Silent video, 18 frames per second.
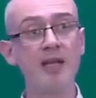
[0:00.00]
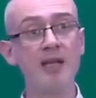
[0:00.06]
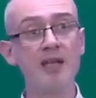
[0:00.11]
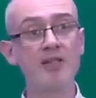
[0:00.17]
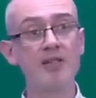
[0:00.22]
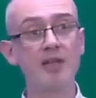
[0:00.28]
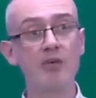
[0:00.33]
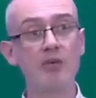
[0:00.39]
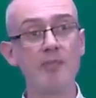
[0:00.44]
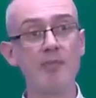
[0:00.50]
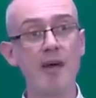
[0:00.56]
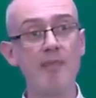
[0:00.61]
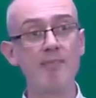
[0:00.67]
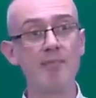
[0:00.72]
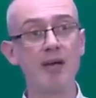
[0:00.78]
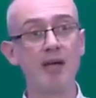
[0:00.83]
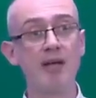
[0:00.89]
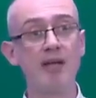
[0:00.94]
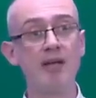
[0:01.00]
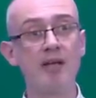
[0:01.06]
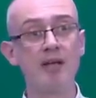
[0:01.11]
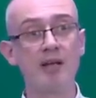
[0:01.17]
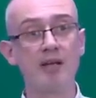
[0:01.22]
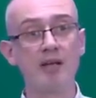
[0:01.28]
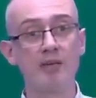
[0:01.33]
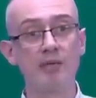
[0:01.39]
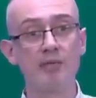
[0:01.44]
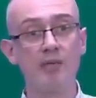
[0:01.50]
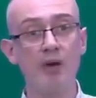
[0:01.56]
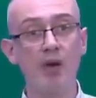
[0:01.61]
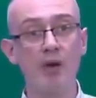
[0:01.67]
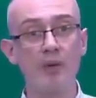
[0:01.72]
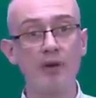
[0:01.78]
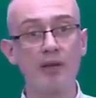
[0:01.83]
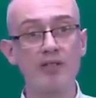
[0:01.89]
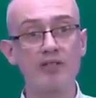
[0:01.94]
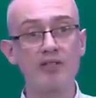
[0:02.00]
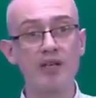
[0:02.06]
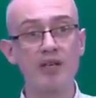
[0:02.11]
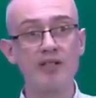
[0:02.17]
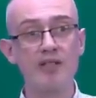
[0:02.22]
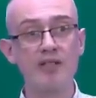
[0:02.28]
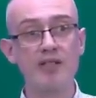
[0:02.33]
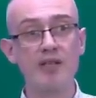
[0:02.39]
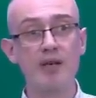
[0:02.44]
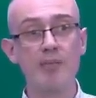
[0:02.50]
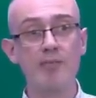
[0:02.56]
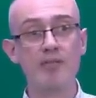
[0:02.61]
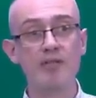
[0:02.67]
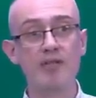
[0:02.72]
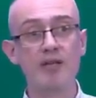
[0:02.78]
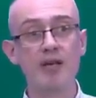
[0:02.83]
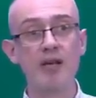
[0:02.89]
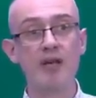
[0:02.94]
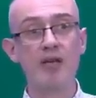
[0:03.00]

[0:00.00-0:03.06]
So remember, following study tips.